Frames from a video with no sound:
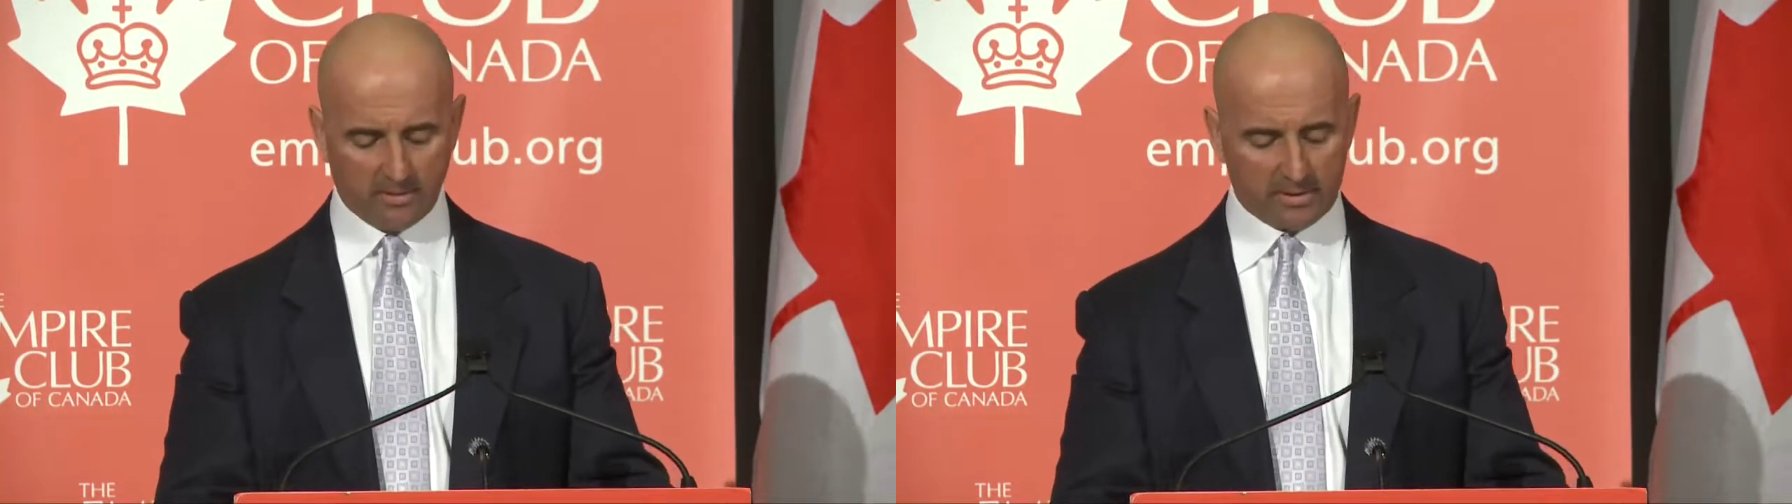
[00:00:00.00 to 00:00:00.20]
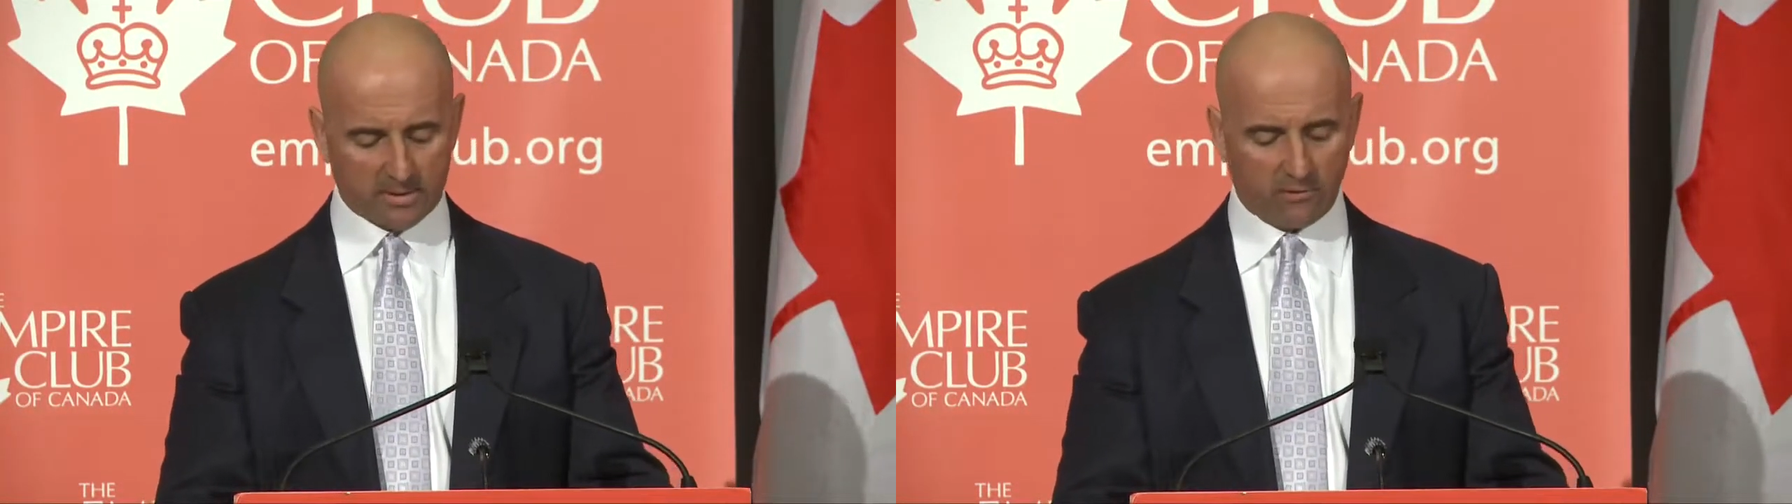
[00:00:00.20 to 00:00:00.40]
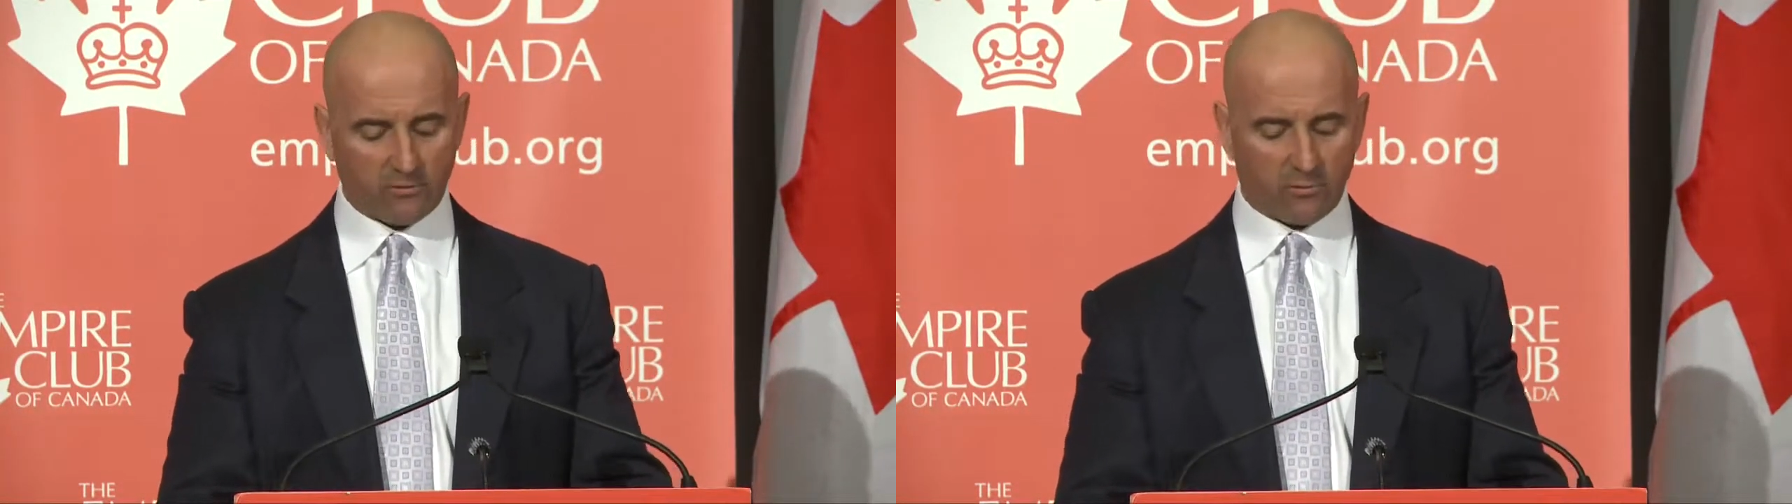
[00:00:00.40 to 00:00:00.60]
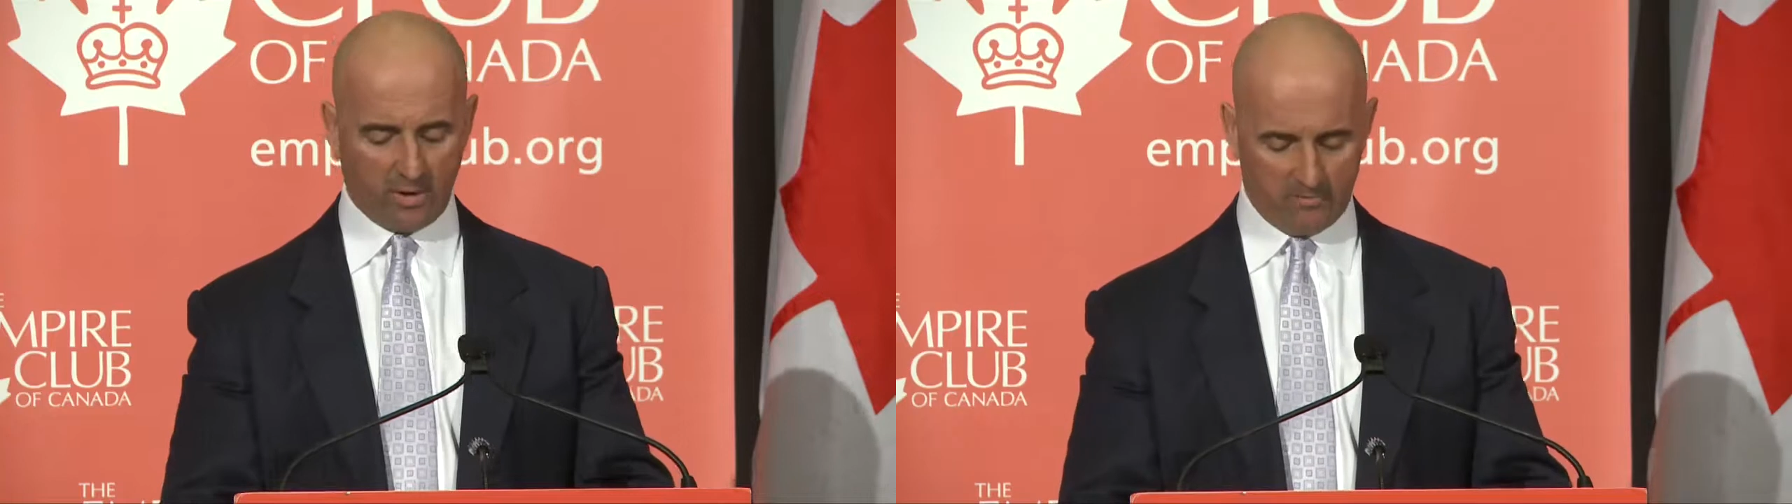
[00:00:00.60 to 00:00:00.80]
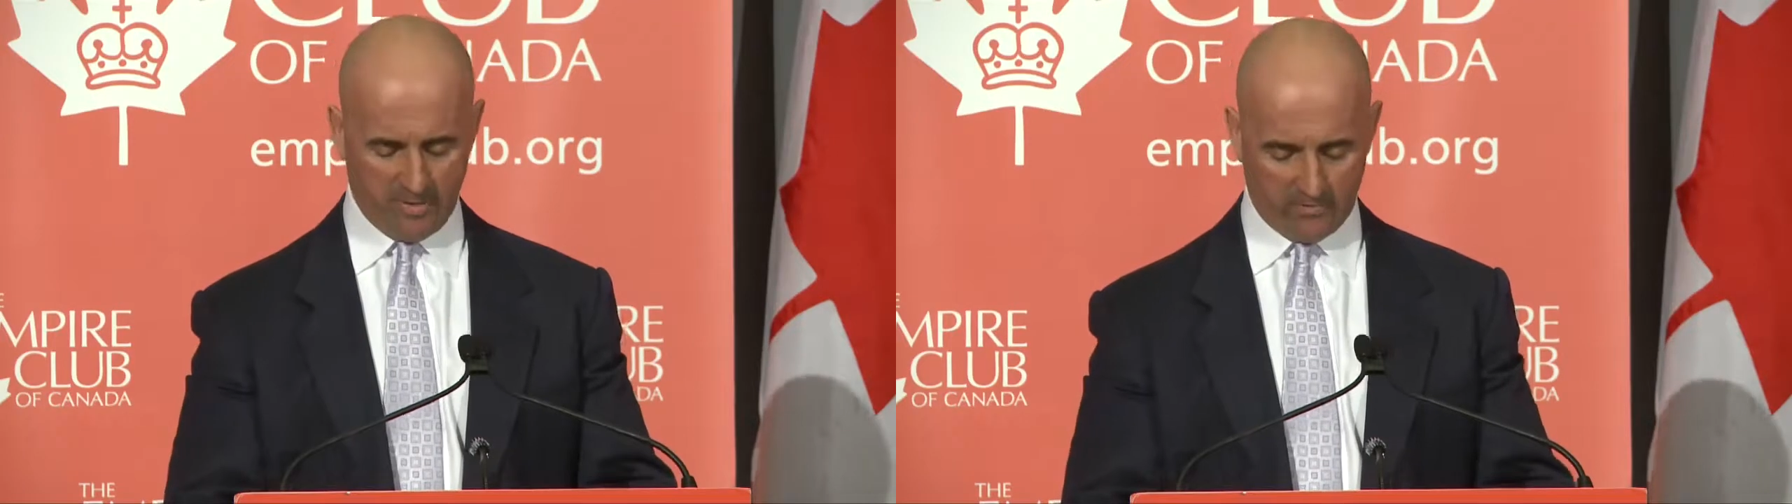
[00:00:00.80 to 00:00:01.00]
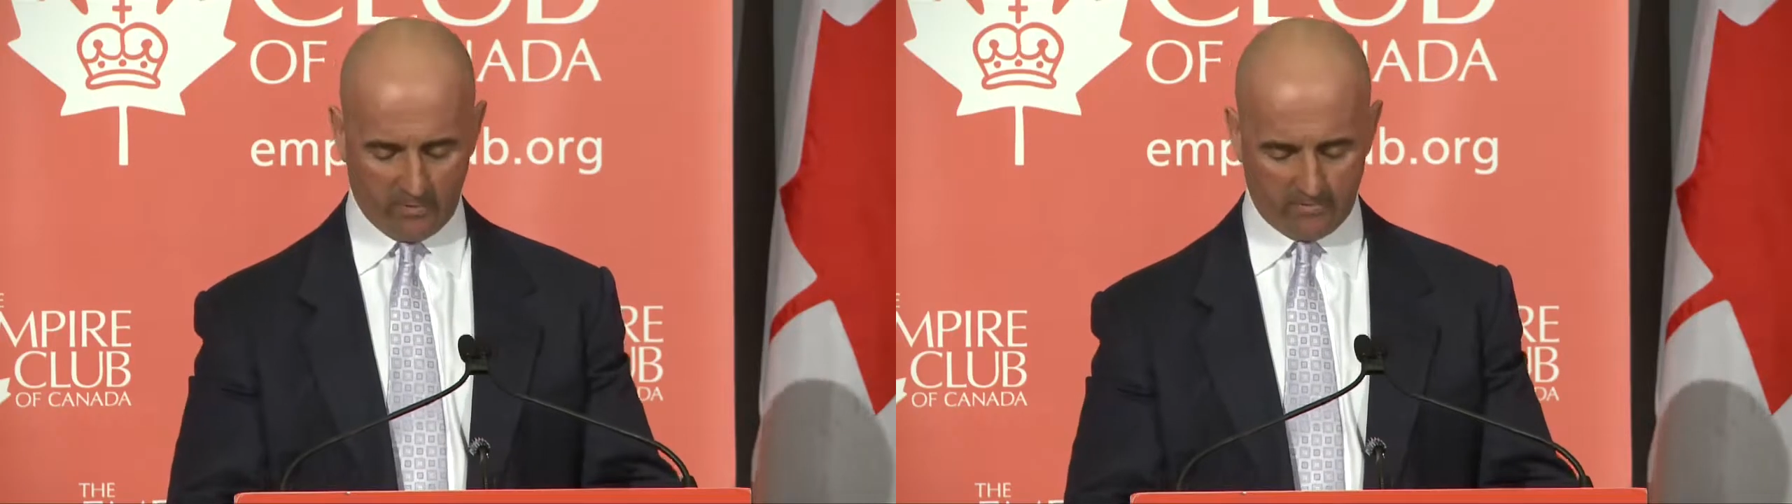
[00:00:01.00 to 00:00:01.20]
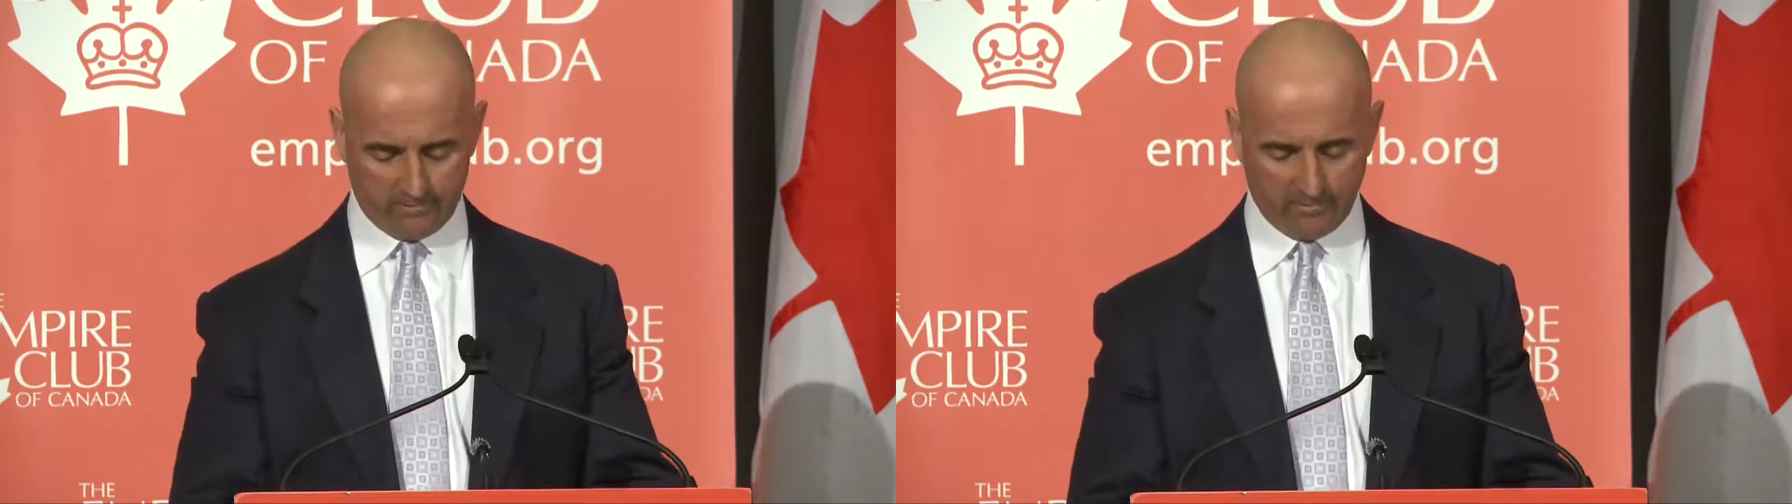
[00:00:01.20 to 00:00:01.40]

myself with great people.